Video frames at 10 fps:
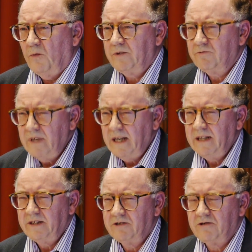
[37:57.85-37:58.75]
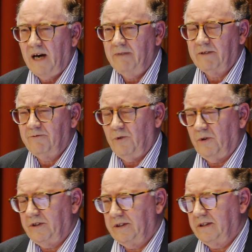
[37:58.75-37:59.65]
was really the driving
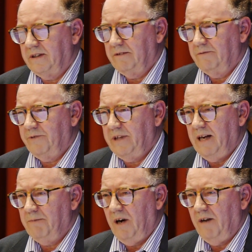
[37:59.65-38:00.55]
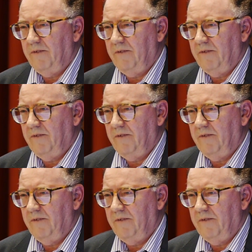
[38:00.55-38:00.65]
force for them.